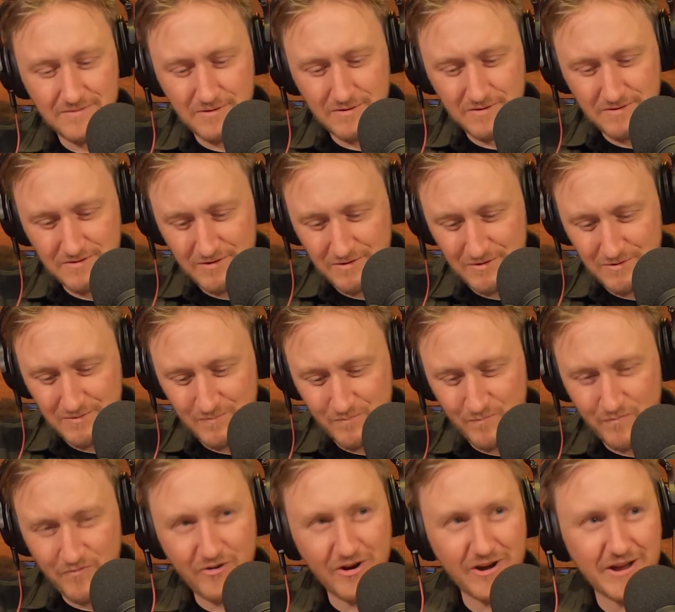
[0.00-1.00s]
the
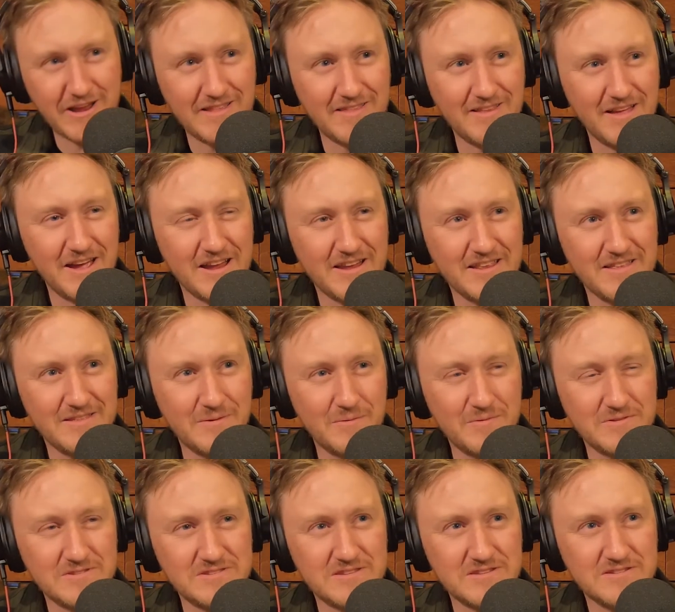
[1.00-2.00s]
fucking lady that
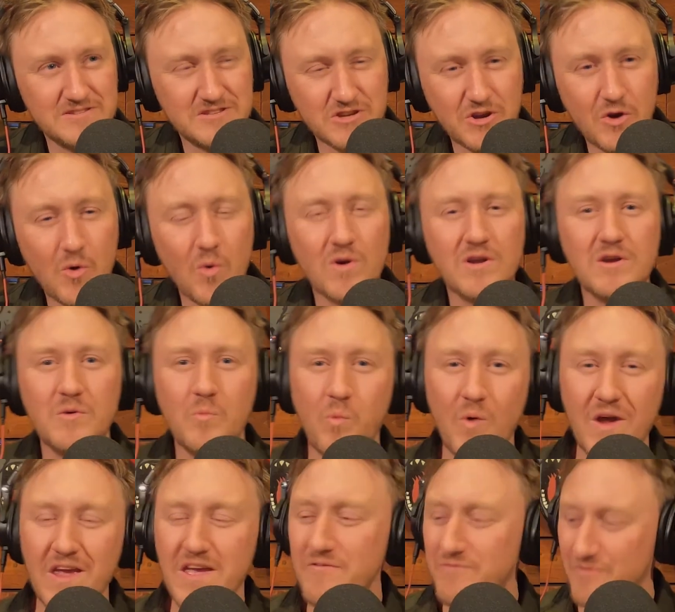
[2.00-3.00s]
was Sigourney
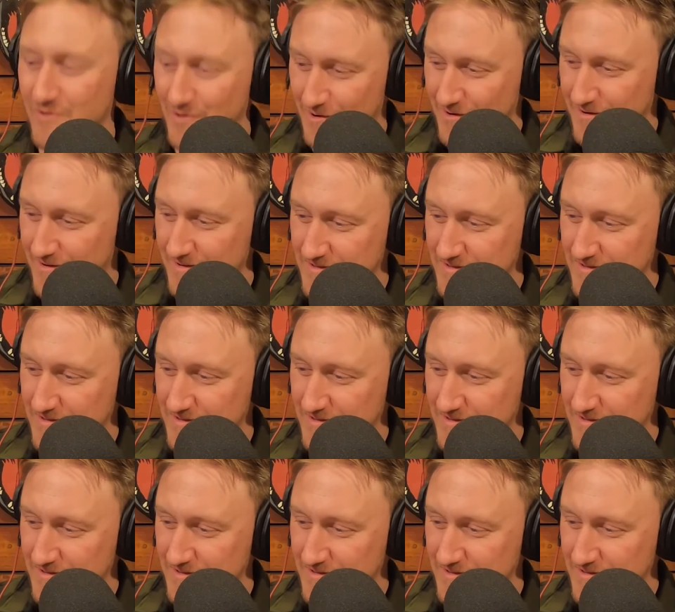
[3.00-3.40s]
Weaver.